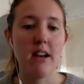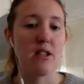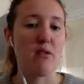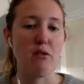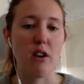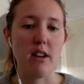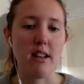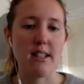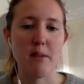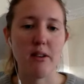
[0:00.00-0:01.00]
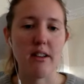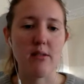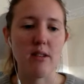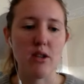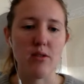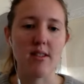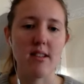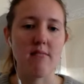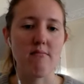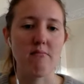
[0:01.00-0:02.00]
So if you've got an experience or interest
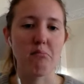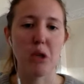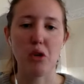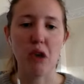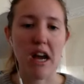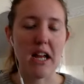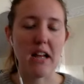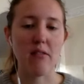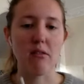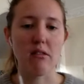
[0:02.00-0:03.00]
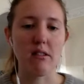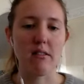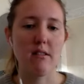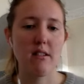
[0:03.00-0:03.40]
in blog writing or